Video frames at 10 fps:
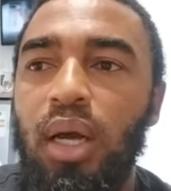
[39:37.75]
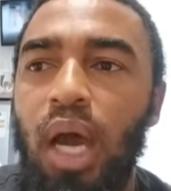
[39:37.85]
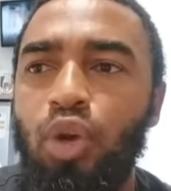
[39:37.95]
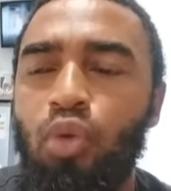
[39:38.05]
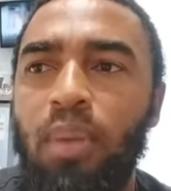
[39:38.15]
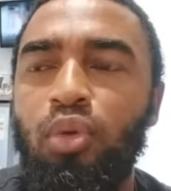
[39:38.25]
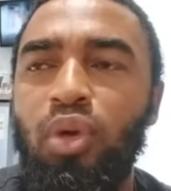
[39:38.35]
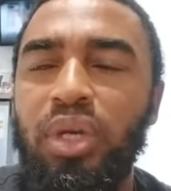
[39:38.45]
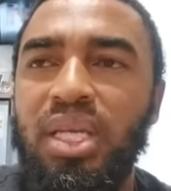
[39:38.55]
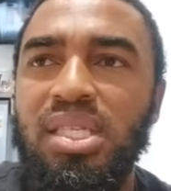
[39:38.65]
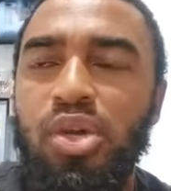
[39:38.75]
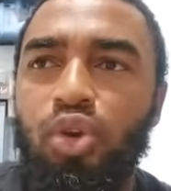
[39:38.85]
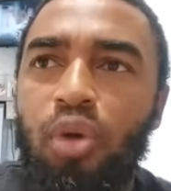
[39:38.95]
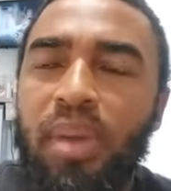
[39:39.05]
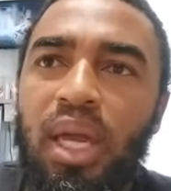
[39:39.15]
I know Mamu Gloria
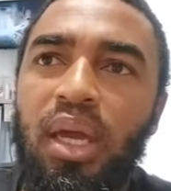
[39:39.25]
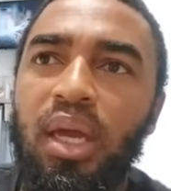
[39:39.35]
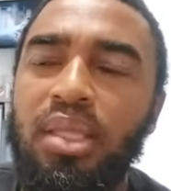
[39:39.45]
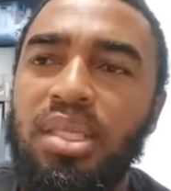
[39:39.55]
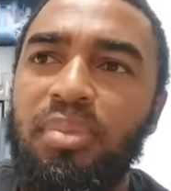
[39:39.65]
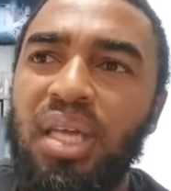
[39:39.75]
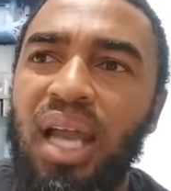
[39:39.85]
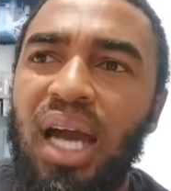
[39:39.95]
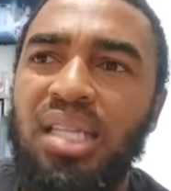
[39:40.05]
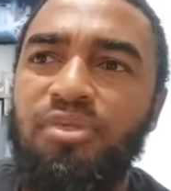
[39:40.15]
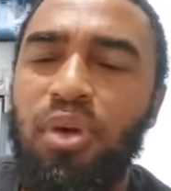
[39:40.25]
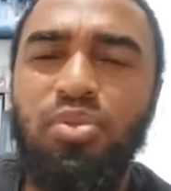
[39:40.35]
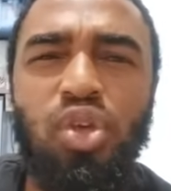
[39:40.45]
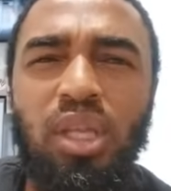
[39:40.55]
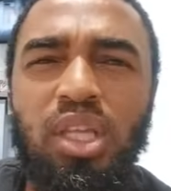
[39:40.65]
Serobe and some of the guys from
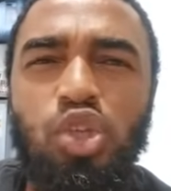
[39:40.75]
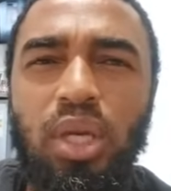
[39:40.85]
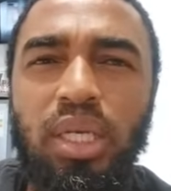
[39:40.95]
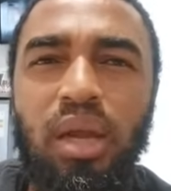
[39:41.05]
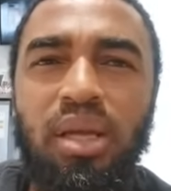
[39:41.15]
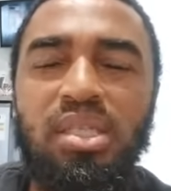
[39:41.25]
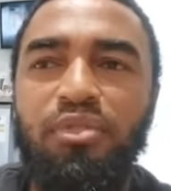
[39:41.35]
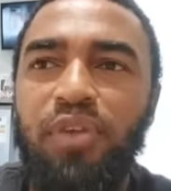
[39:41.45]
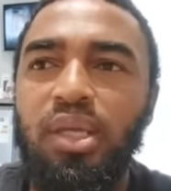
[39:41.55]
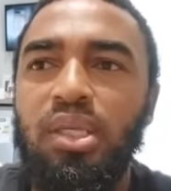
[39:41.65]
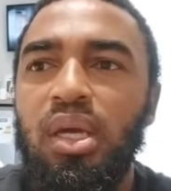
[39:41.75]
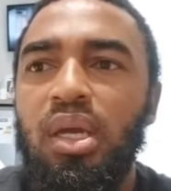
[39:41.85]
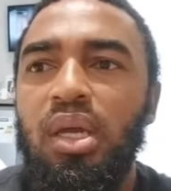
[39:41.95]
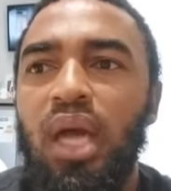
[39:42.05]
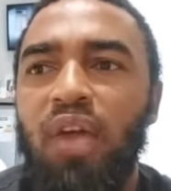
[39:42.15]
so the Solidarity Fund
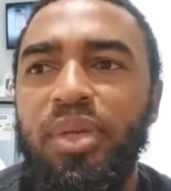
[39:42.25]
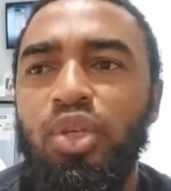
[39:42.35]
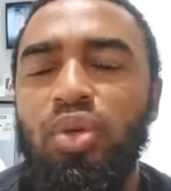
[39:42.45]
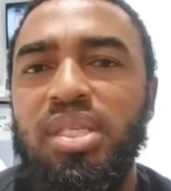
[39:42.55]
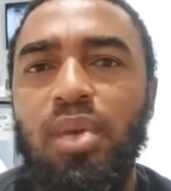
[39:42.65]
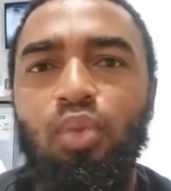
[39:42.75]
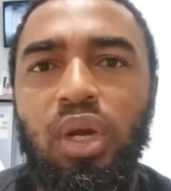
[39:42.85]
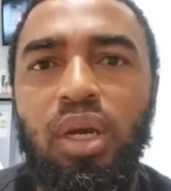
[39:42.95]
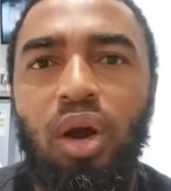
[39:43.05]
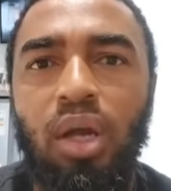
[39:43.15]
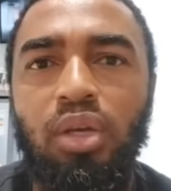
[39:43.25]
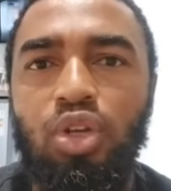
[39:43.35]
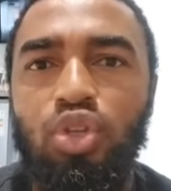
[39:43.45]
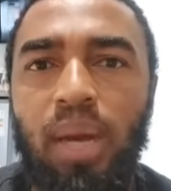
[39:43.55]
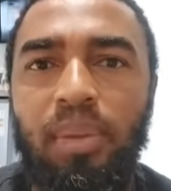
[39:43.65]
have been doing some work on,
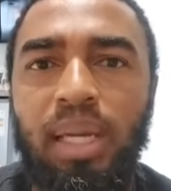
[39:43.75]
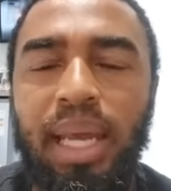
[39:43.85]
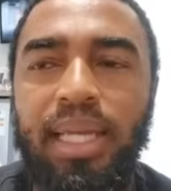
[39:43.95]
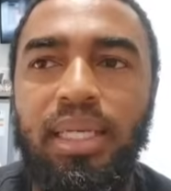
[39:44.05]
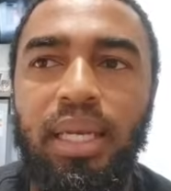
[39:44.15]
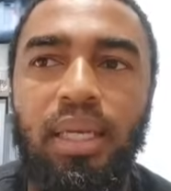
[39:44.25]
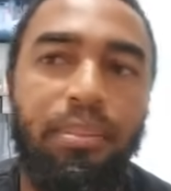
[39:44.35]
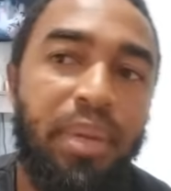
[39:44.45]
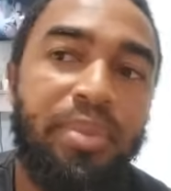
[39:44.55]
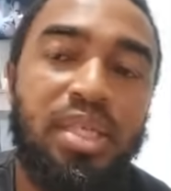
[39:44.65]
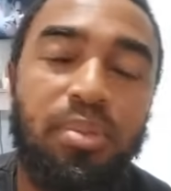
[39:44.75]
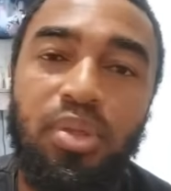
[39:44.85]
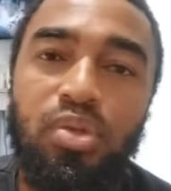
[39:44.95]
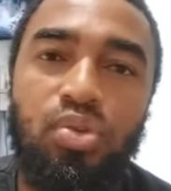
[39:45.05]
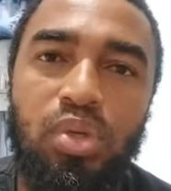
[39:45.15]
on tribal land, and maybe some of
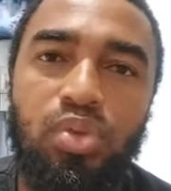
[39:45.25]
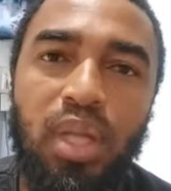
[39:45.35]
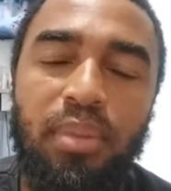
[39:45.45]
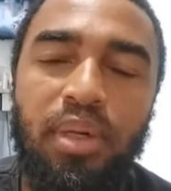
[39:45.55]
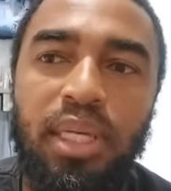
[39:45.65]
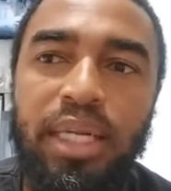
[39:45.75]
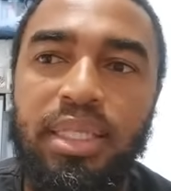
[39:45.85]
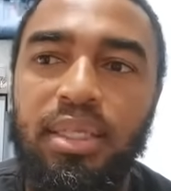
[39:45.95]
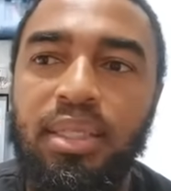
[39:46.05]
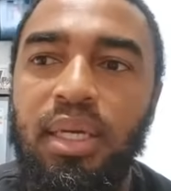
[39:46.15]
those stories will come out later.